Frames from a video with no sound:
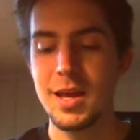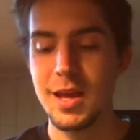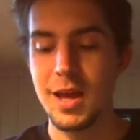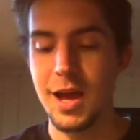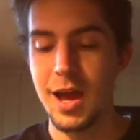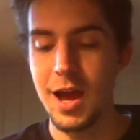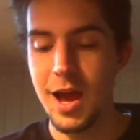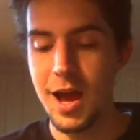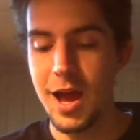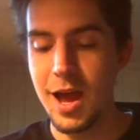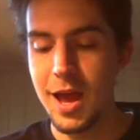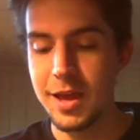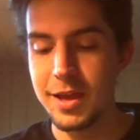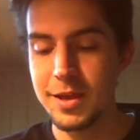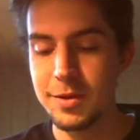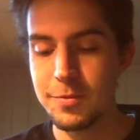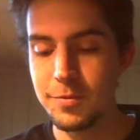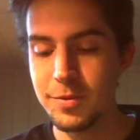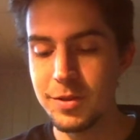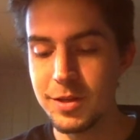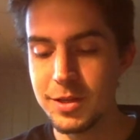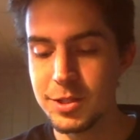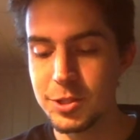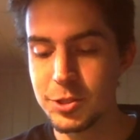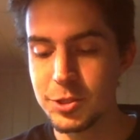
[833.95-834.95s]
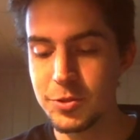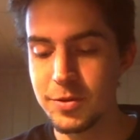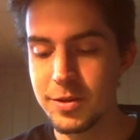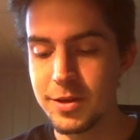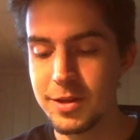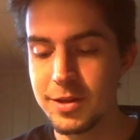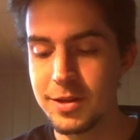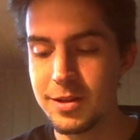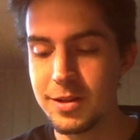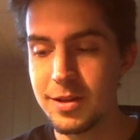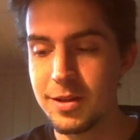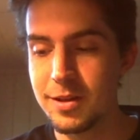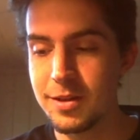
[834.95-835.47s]
I really
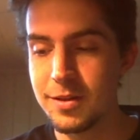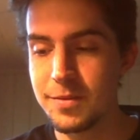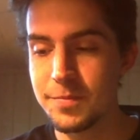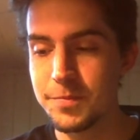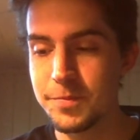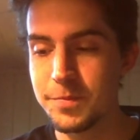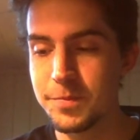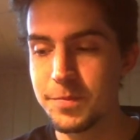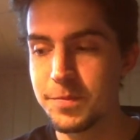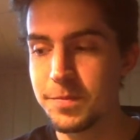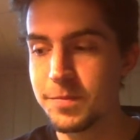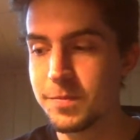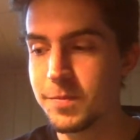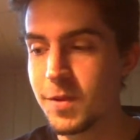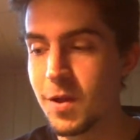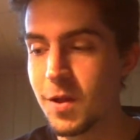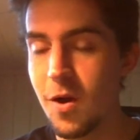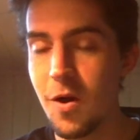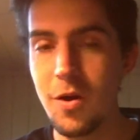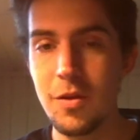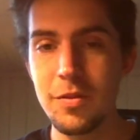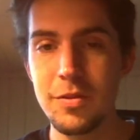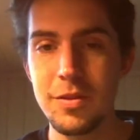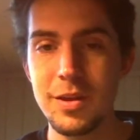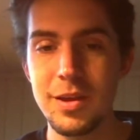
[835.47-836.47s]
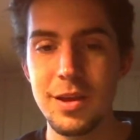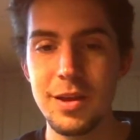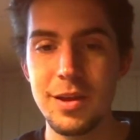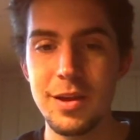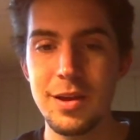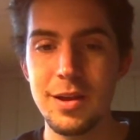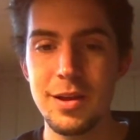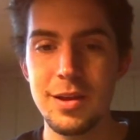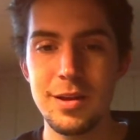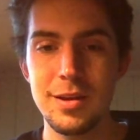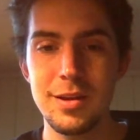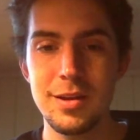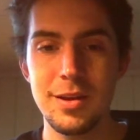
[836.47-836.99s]
enjoyed all
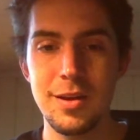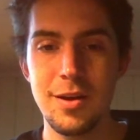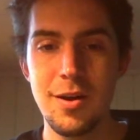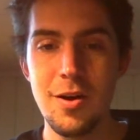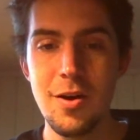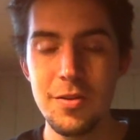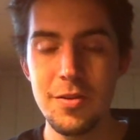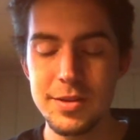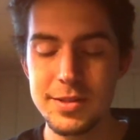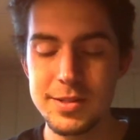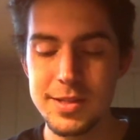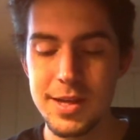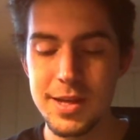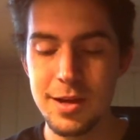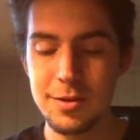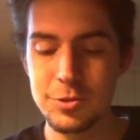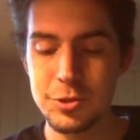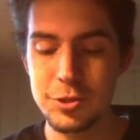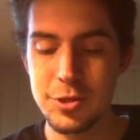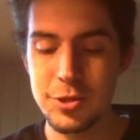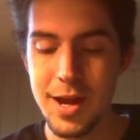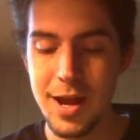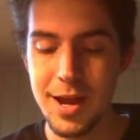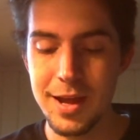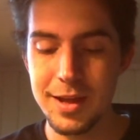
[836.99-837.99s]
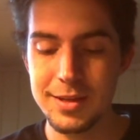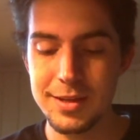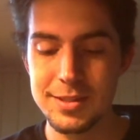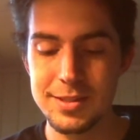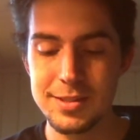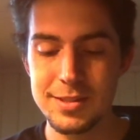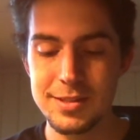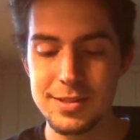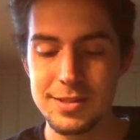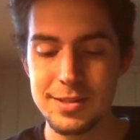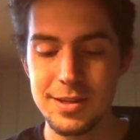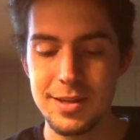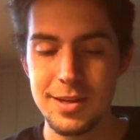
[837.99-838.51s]
the soundtracks,